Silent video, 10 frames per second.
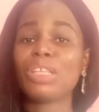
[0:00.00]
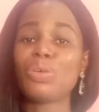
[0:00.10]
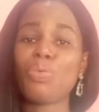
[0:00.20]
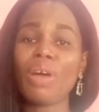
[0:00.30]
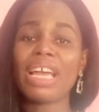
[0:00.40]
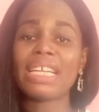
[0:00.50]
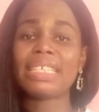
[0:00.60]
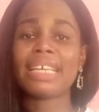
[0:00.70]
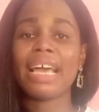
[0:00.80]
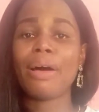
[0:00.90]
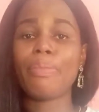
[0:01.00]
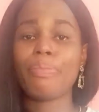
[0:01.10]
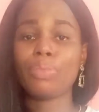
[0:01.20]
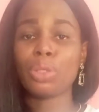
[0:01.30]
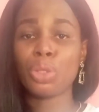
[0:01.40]
The word
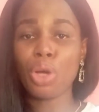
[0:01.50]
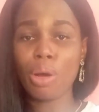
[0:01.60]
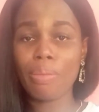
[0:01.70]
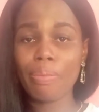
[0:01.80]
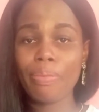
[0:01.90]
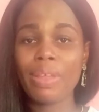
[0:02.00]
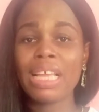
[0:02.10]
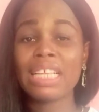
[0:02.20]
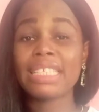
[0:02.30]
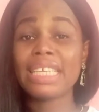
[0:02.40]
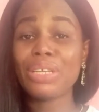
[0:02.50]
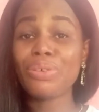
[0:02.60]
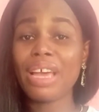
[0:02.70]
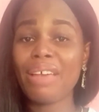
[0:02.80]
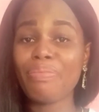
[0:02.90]
dom,
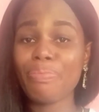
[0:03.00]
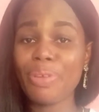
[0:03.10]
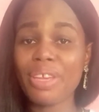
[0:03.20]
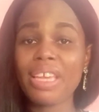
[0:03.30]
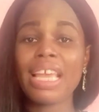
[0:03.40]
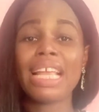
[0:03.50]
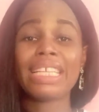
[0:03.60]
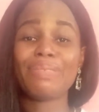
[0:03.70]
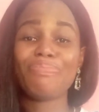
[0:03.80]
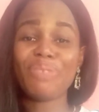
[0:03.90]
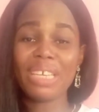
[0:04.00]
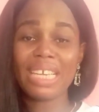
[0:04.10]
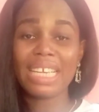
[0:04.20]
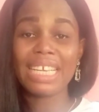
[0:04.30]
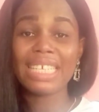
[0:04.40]
DUMB, the
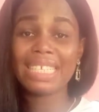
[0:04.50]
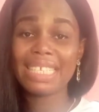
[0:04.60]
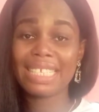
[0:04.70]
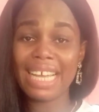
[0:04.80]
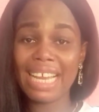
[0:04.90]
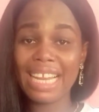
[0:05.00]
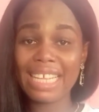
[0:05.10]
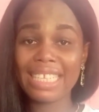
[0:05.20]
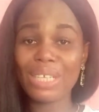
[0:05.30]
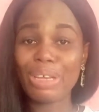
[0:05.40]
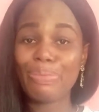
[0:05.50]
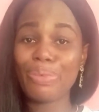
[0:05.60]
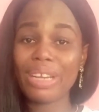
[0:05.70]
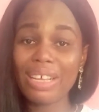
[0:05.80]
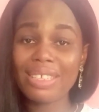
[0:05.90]
B is silent. That's why I
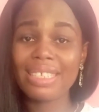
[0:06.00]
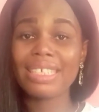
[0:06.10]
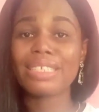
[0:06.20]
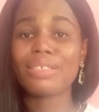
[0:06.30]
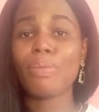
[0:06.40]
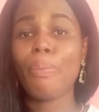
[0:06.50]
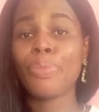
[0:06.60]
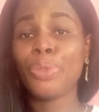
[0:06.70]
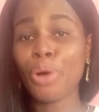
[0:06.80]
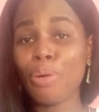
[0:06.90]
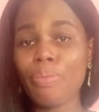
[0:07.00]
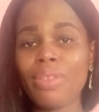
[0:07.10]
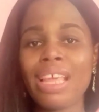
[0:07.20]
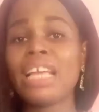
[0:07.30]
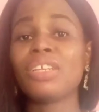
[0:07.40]
pronounced it
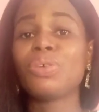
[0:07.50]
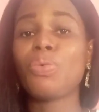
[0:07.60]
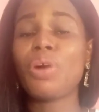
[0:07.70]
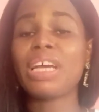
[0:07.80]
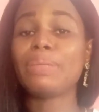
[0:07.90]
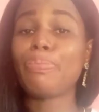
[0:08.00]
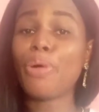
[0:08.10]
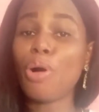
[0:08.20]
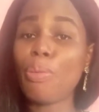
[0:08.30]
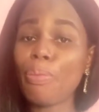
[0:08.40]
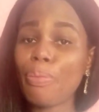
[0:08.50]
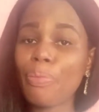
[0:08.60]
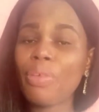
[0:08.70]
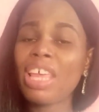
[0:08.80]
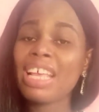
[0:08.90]
dom. The word bomb,
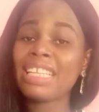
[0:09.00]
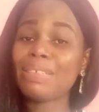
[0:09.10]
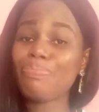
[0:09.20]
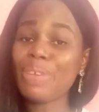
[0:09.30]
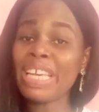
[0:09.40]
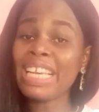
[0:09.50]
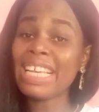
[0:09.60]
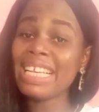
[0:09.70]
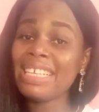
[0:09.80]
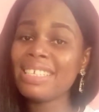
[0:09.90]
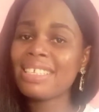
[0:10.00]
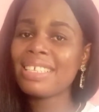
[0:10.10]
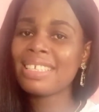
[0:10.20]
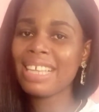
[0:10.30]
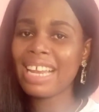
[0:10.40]
the B is
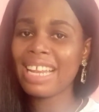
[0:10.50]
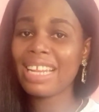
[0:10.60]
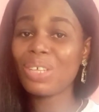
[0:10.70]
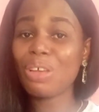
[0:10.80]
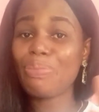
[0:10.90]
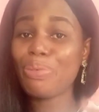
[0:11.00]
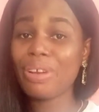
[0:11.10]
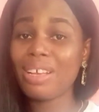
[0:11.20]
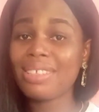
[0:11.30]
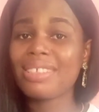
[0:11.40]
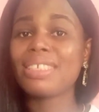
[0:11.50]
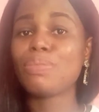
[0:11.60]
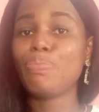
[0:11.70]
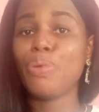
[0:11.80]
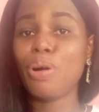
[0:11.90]
silent. That's why I pronounced it
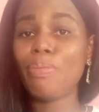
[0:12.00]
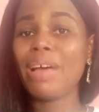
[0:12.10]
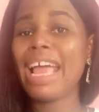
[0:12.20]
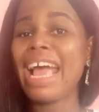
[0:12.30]
bomb